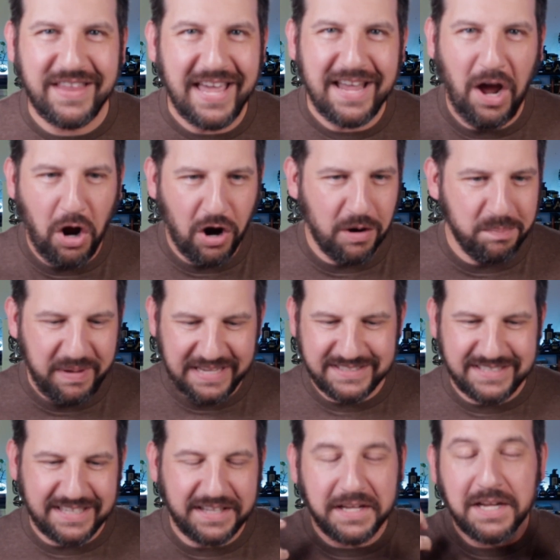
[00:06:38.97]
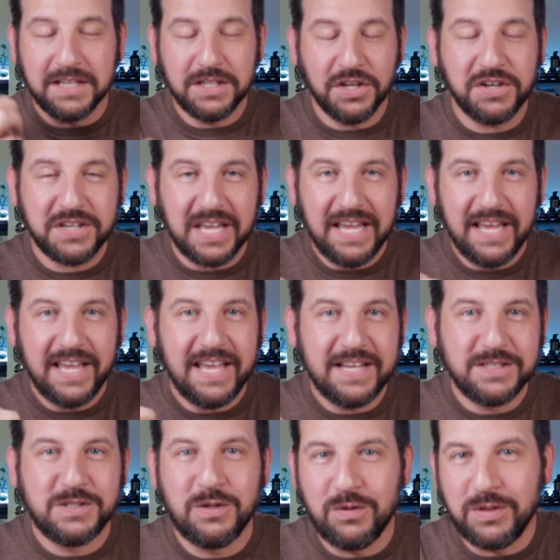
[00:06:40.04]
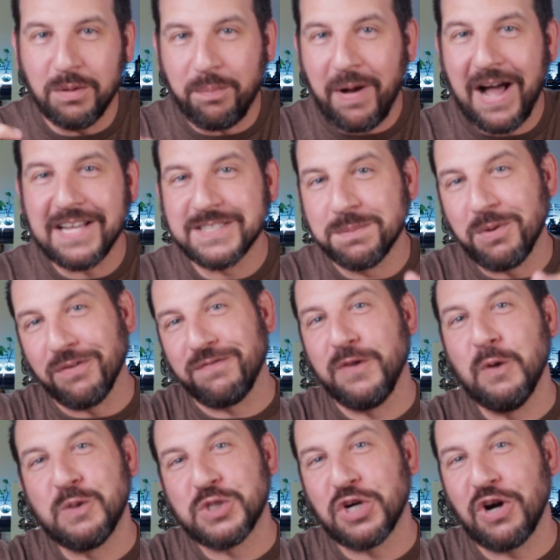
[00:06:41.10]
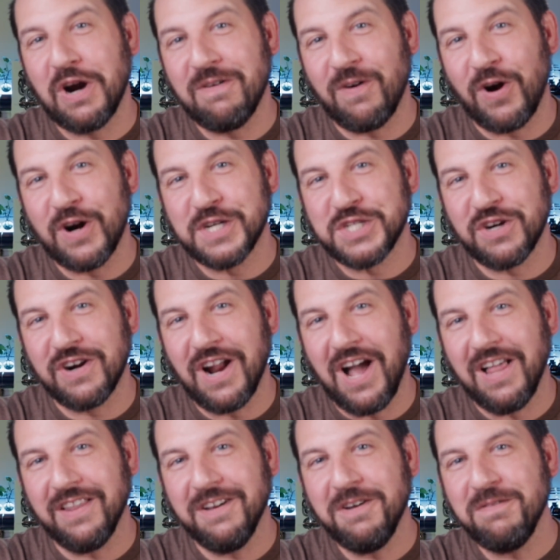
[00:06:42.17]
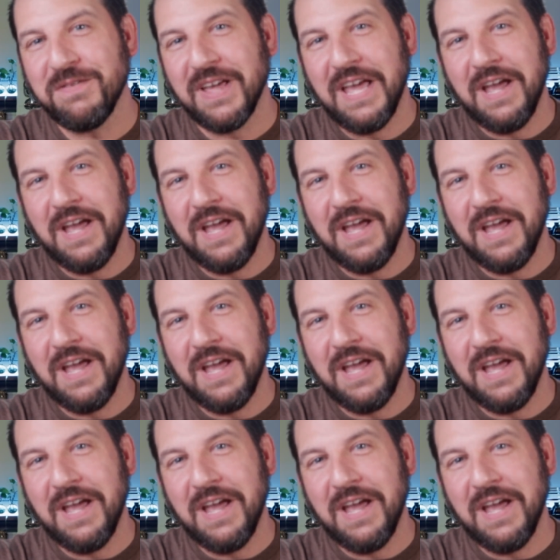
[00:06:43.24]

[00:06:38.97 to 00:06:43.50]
They are basically a look into the possible future of Archer and Olive,